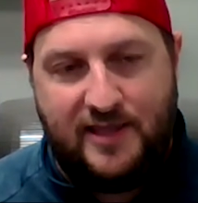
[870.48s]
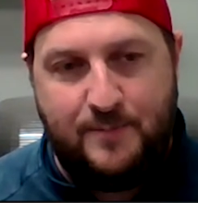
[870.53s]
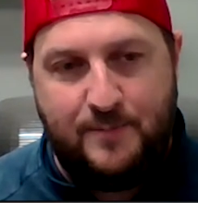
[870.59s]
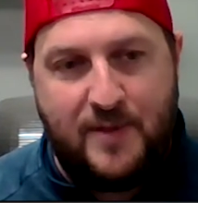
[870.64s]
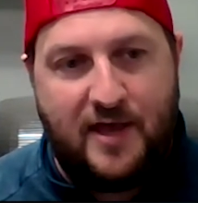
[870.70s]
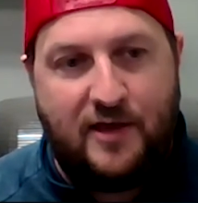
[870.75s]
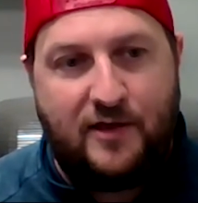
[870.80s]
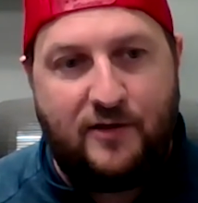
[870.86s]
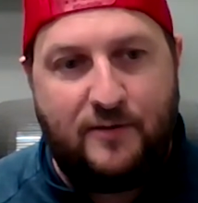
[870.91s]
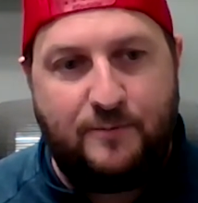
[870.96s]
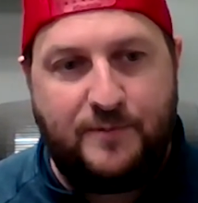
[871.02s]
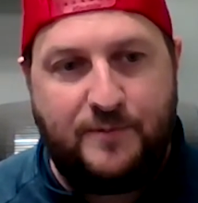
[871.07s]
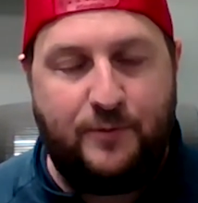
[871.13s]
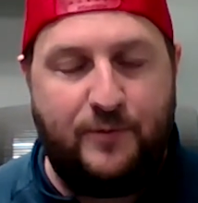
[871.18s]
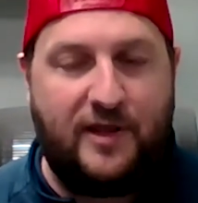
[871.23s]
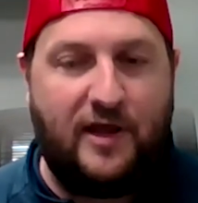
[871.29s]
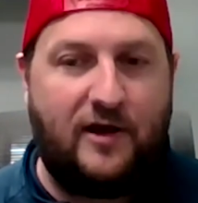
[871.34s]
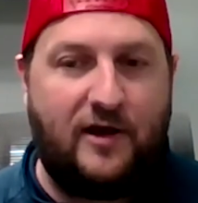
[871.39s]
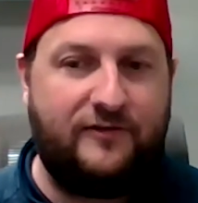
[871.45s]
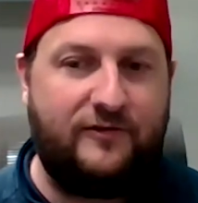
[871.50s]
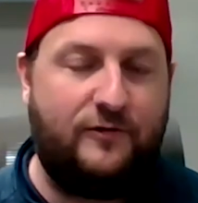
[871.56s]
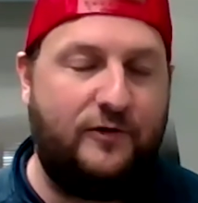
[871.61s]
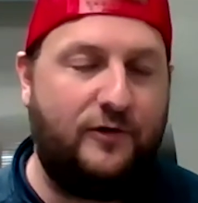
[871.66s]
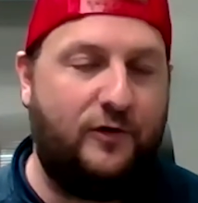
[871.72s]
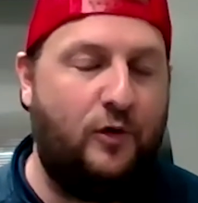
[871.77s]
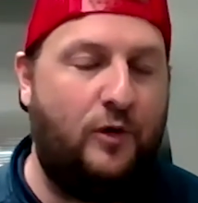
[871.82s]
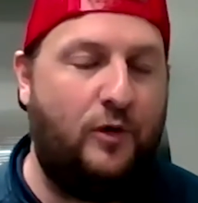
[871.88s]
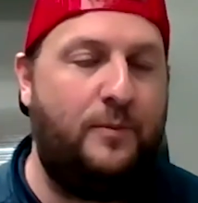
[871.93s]
email, but we also
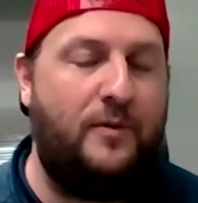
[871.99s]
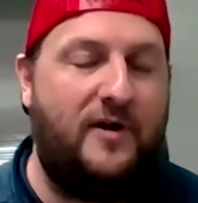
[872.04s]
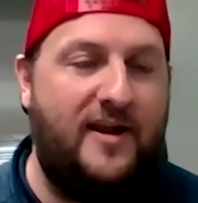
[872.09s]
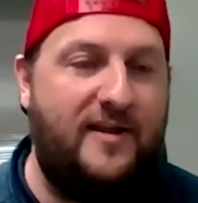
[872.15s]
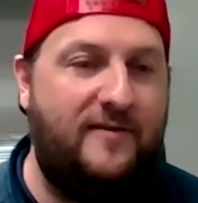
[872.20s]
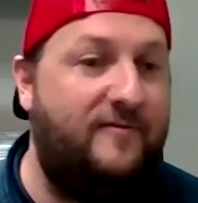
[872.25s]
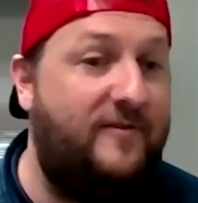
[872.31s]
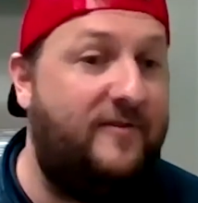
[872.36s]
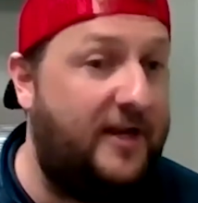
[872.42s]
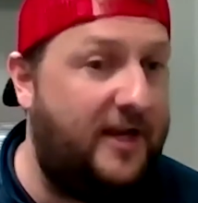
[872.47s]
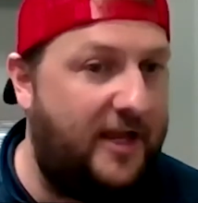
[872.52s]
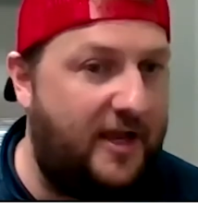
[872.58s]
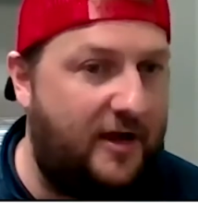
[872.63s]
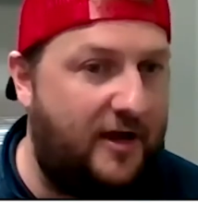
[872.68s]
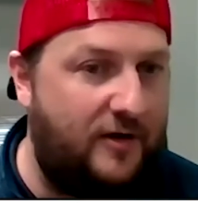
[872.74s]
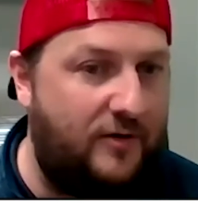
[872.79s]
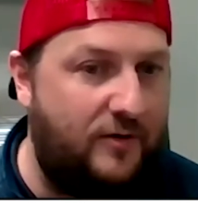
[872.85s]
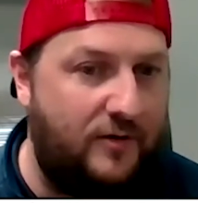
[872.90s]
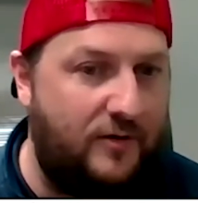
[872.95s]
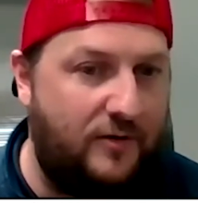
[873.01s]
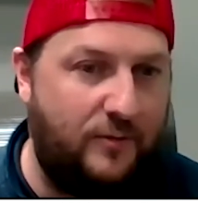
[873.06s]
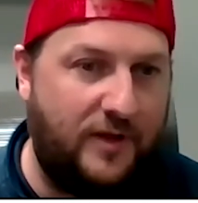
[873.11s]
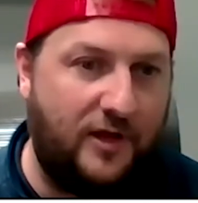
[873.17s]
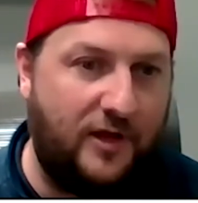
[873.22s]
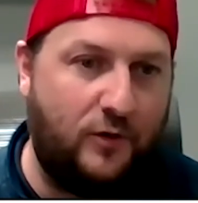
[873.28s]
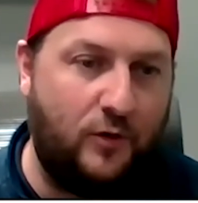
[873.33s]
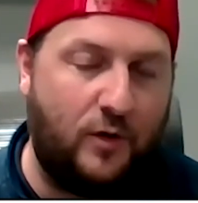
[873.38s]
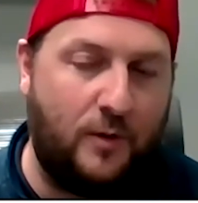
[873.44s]
incorporate video,
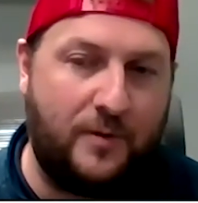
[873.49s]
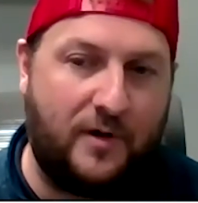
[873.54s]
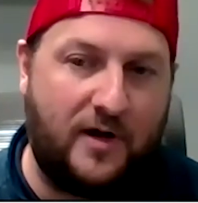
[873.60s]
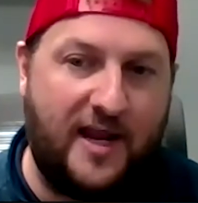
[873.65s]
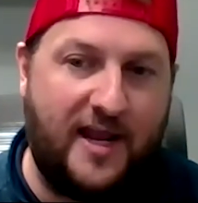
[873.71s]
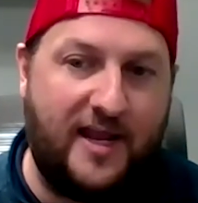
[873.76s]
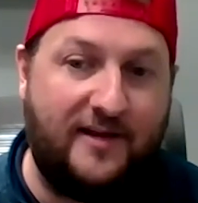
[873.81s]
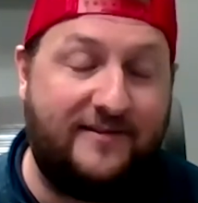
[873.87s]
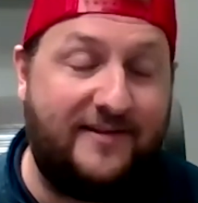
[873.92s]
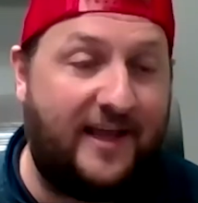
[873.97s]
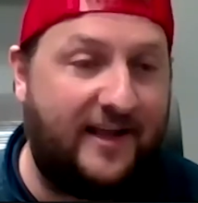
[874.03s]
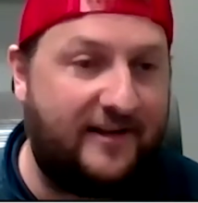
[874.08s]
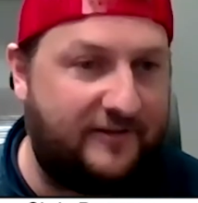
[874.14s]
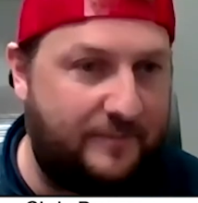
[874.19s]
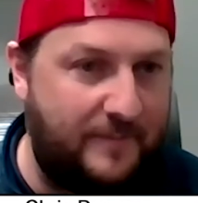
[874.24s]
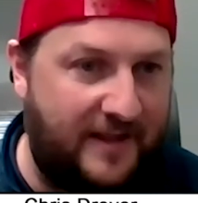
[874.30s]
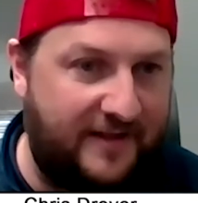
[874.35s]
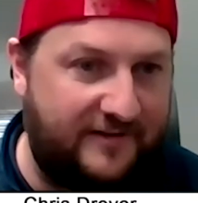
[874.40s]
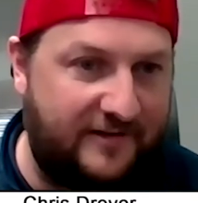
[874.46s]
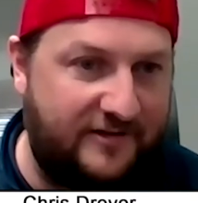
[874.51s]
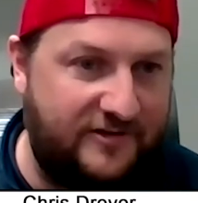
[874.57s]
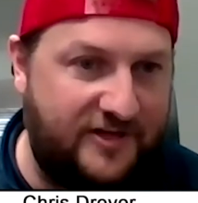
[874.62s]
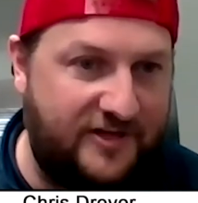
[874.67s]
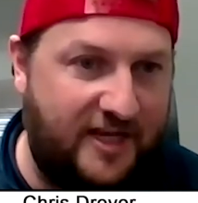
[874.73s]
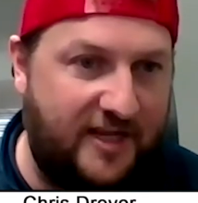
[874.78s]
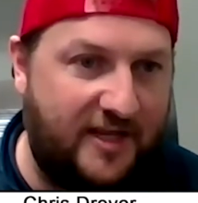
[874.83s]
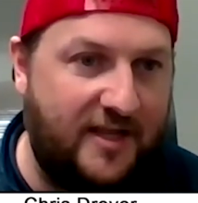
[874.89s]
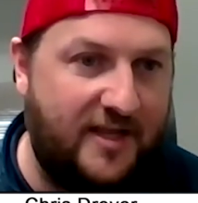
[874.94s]
we incorporate text
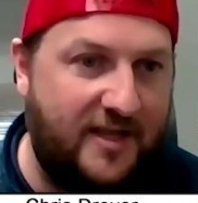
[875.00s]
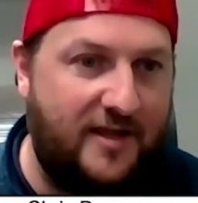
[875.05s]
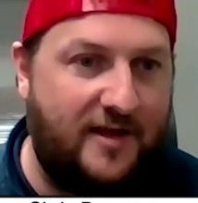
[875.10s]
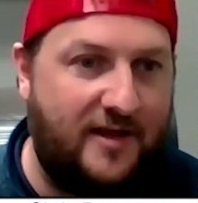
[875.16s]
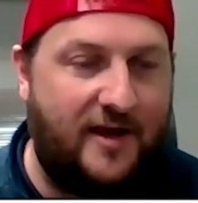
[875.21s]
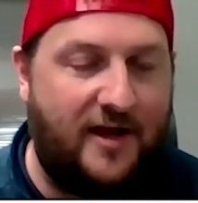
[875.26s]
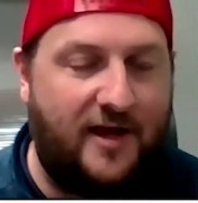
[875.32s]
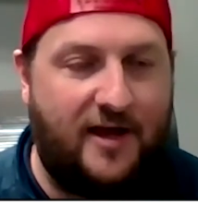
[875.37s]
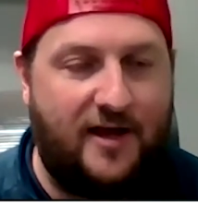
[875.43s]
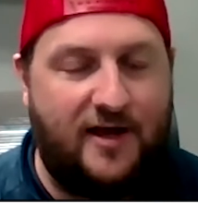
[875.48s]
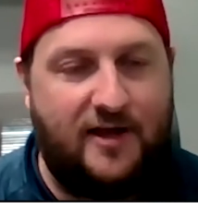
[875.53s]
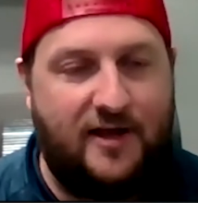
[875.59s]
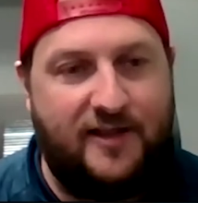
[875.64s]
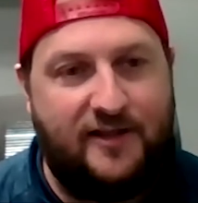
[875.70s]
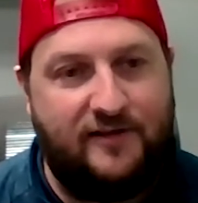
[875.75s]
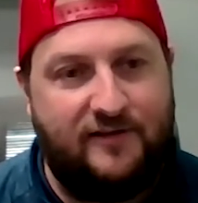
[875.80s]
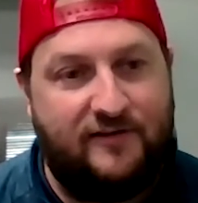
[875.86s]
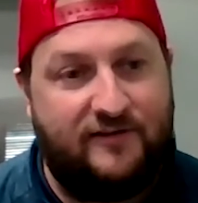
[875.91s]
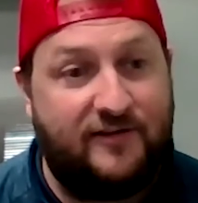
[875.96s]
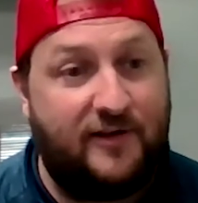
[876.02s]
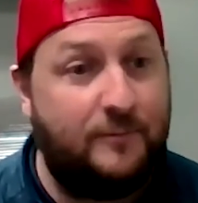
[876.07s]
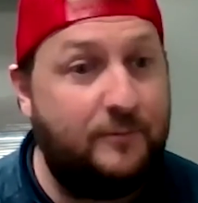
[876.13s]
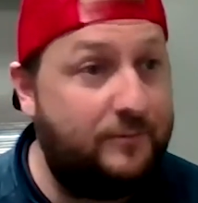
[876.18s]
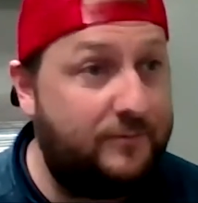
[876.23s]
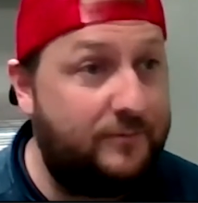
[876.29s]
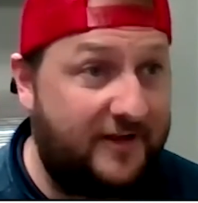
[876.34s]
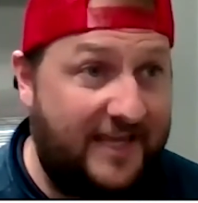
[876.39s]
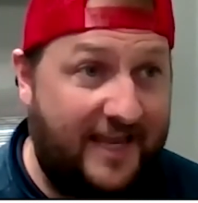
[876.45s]
messaging, uh, in
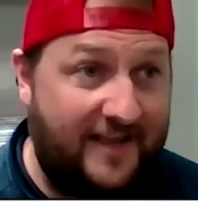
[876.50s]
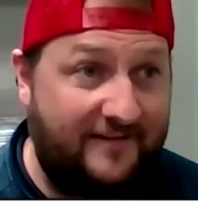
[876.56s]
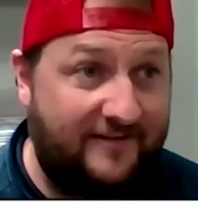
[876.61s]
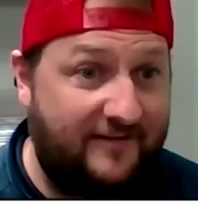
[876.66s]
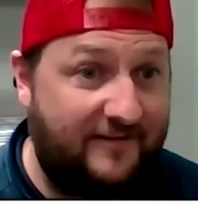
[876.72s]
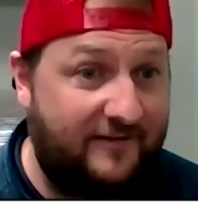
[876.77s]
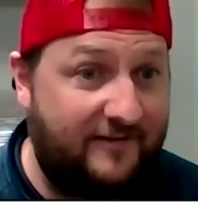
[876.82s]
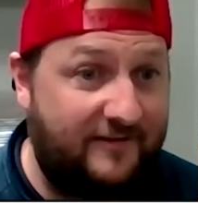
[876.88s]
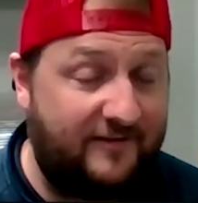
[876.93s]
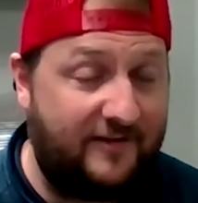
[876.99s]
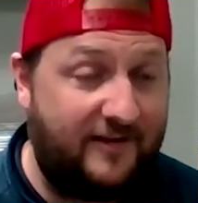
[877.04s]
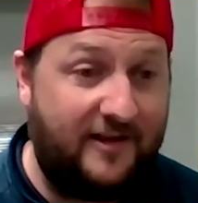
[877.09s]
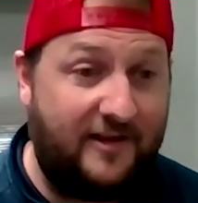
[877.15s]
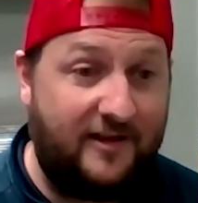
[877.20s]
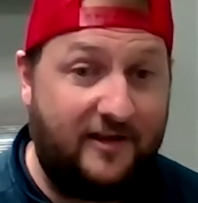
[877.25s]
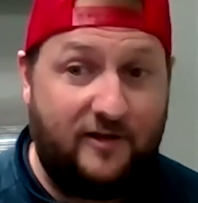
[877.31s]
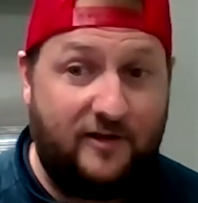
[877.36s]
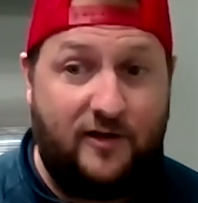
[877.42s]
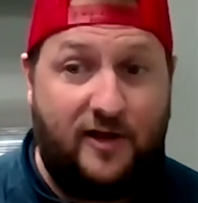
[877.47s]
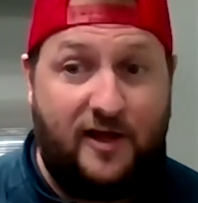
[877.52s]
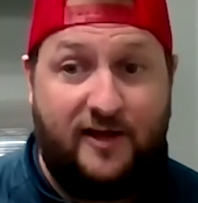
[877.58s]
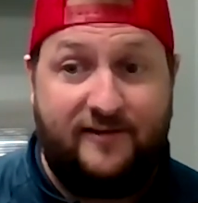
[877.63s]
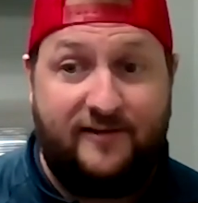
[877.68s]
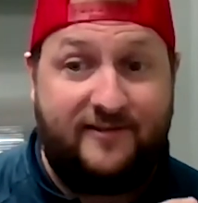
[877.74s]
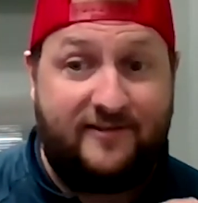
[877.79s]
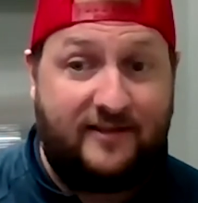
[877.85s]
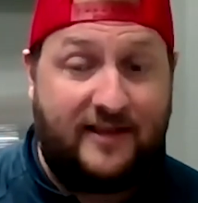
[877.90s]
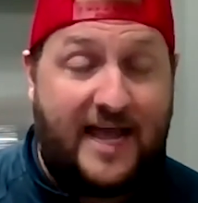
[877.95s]
some cases, uh,
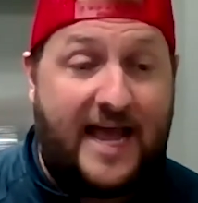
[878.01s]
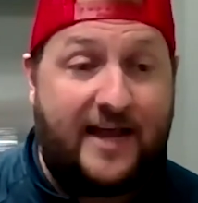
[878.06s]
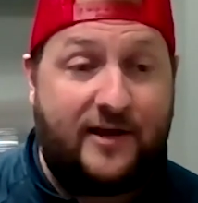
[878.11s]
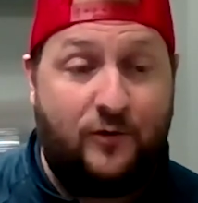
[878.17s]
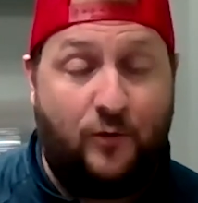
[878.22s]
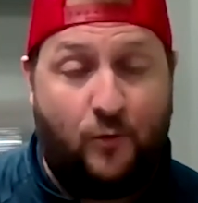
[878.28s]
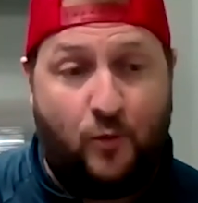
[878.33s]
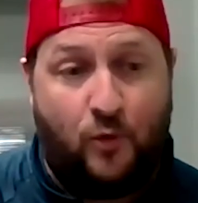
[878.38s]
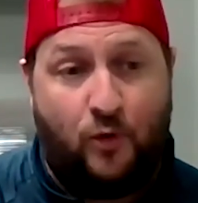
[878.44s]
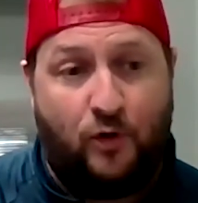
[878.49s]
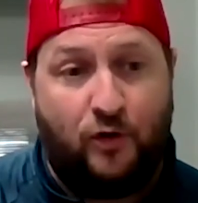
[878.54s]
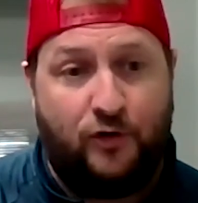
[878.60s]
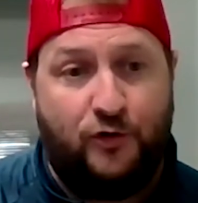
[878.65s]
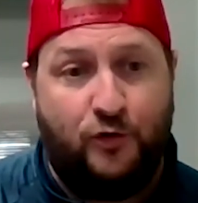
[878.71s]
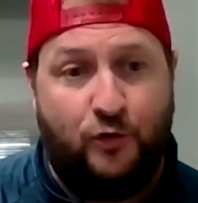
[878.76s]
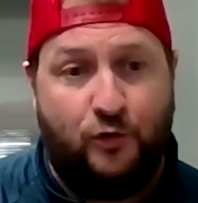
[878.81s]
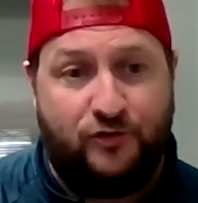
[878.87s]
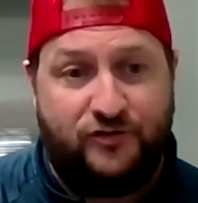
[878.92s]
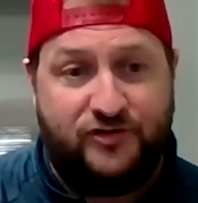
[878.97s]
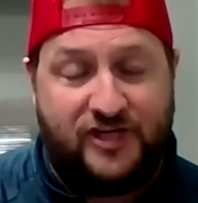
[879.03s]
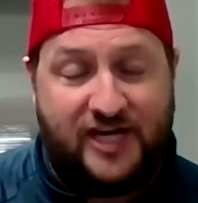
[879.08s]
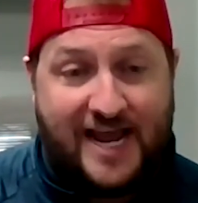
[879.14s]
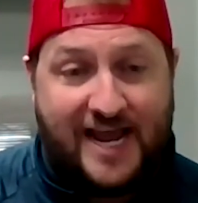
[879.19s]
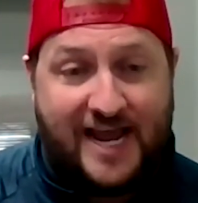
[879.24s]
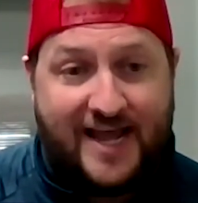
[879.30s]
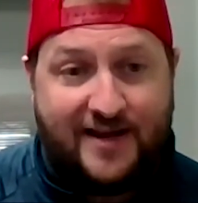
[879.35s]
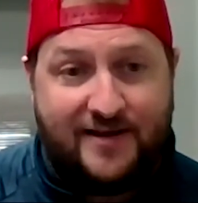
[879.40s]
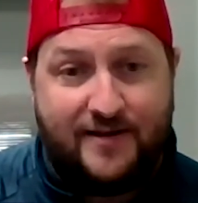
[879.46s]
Slack or Google
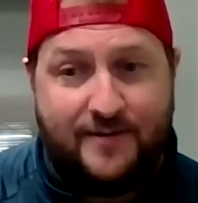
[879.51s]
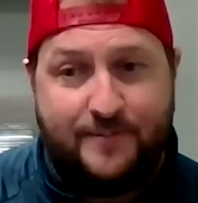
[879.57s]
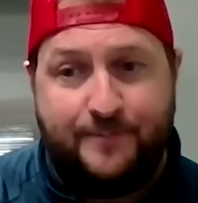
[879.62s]
Chat.